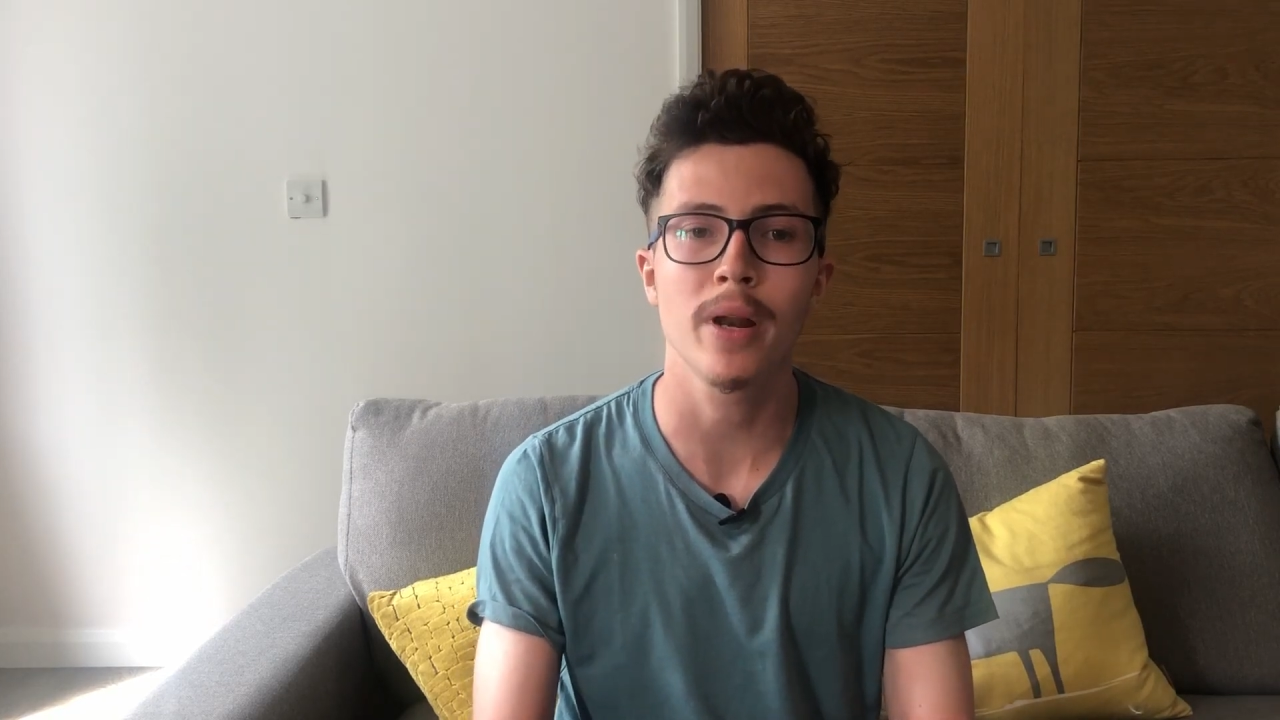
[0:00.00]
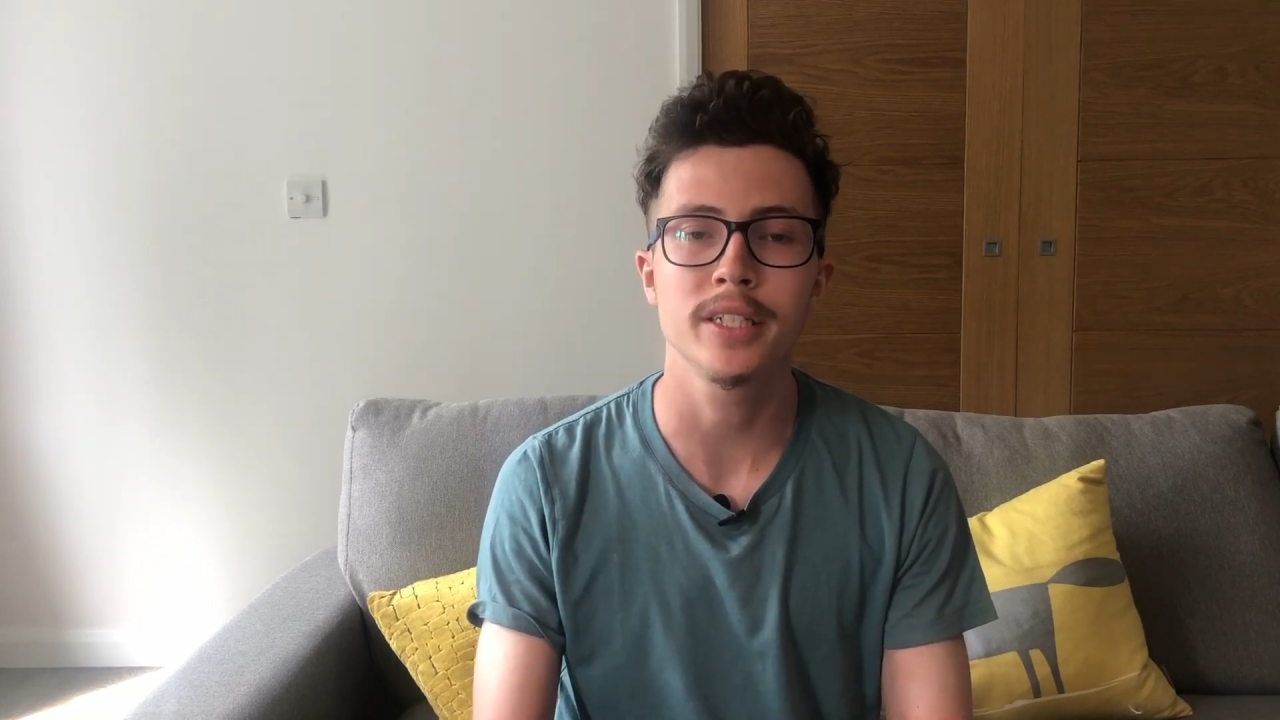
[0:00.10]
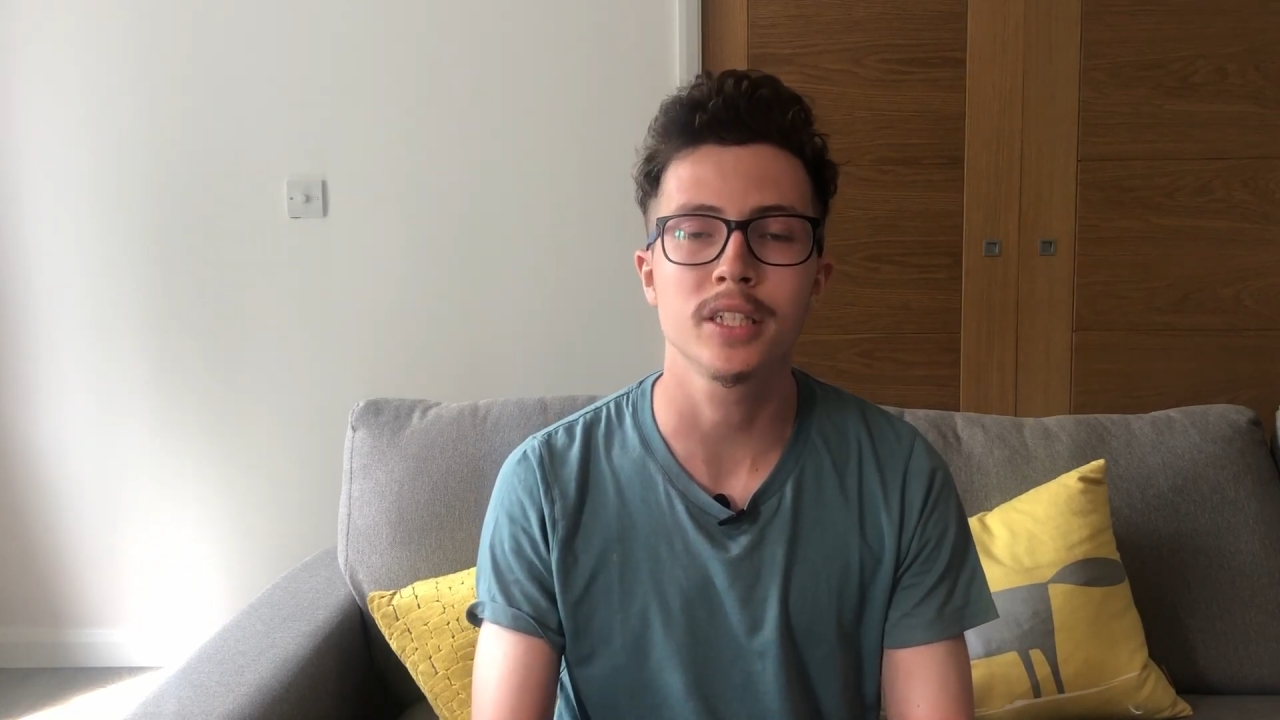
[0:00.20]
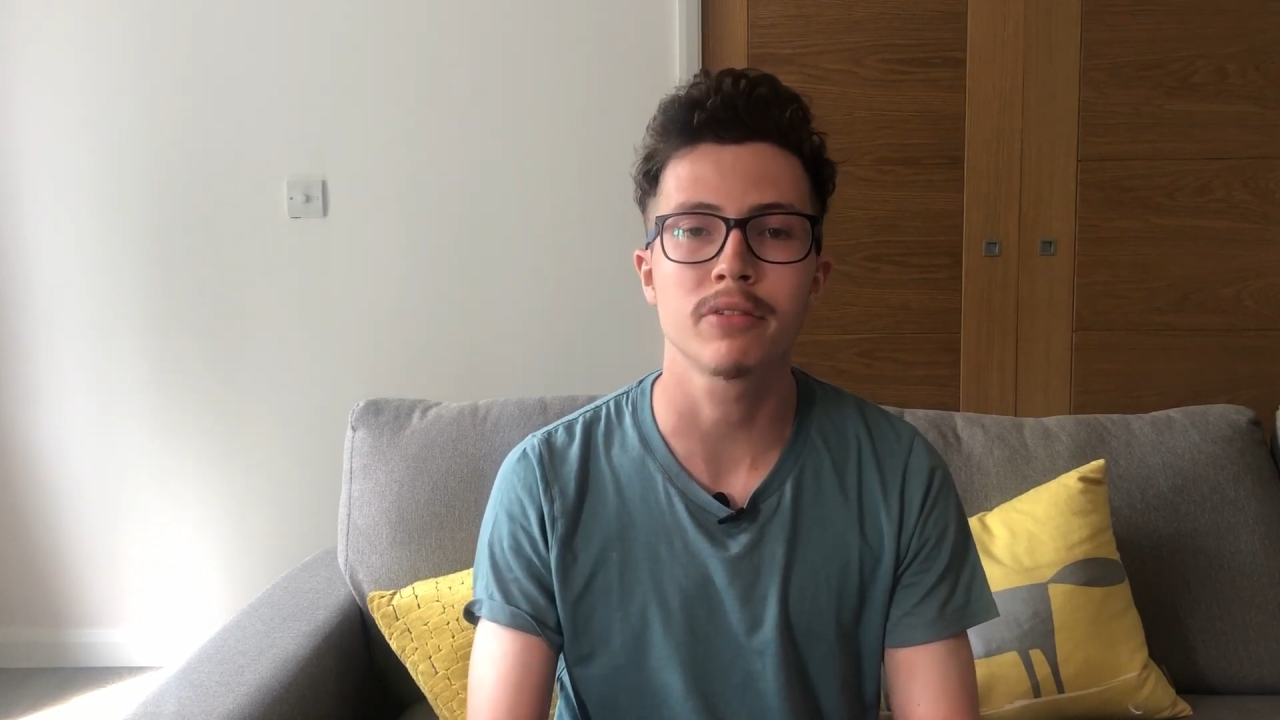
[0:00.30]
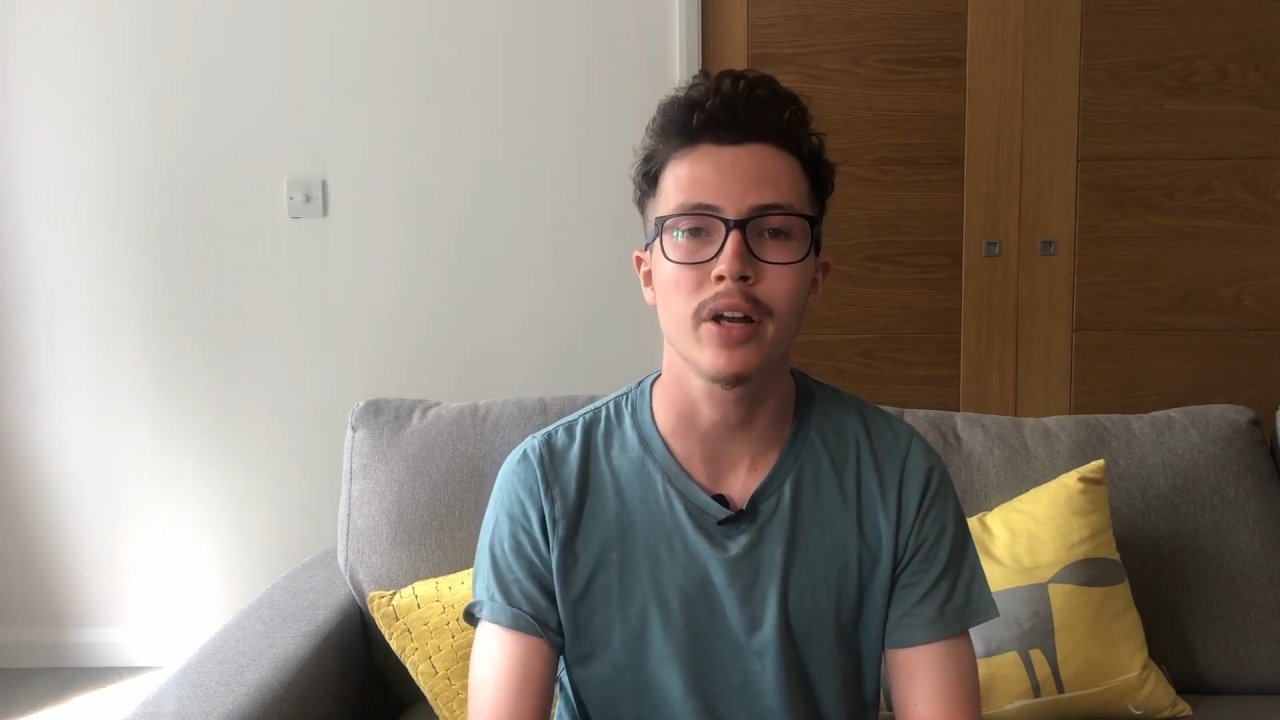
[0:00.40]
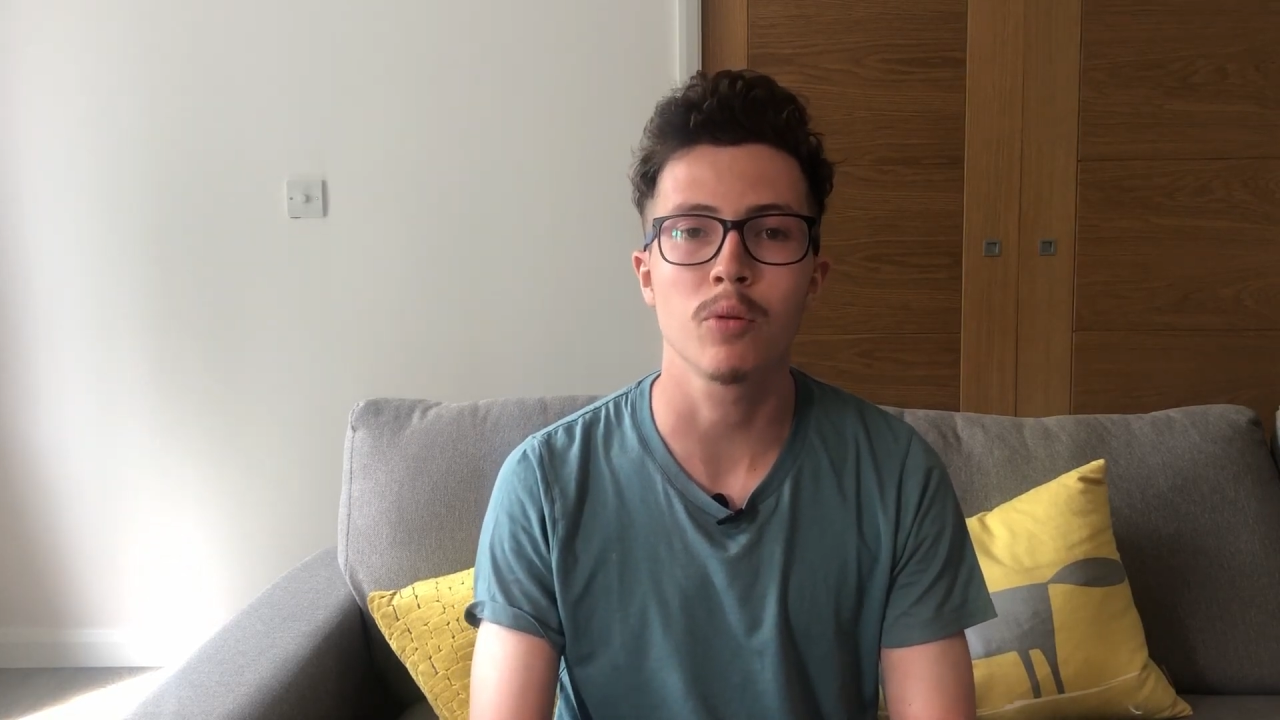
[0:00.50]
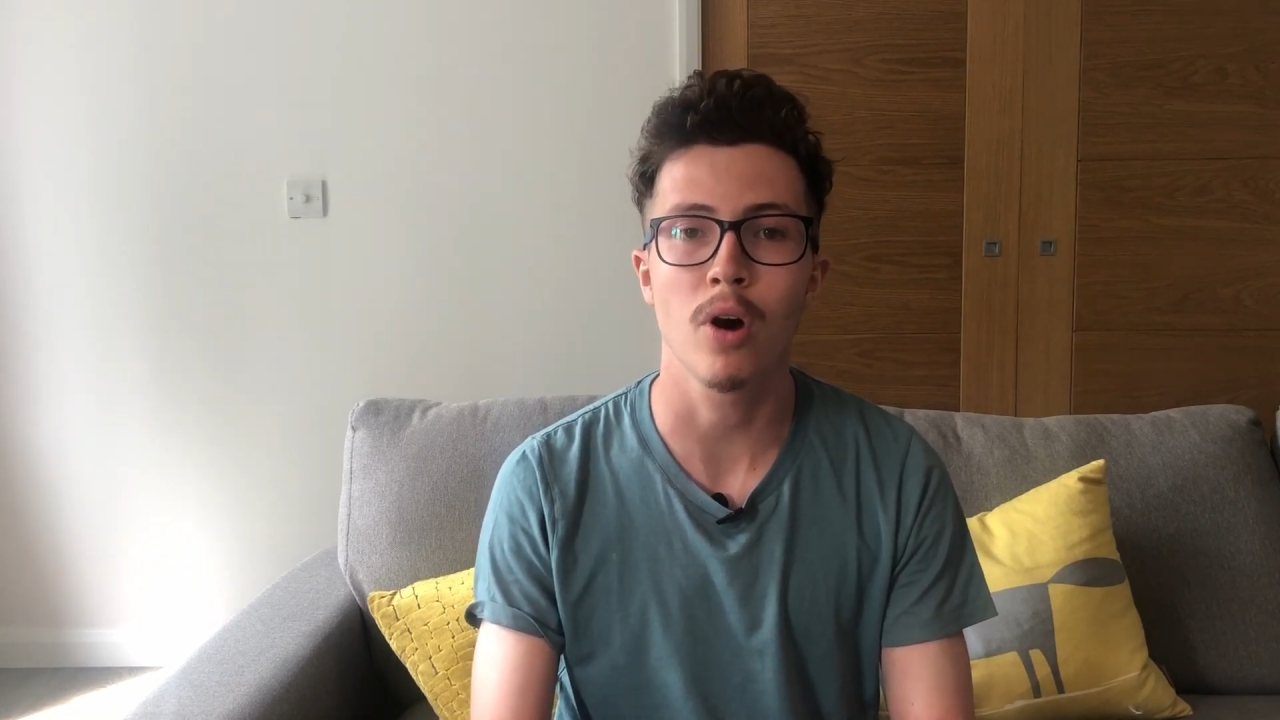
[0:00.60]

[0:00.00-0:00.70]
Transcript: places around the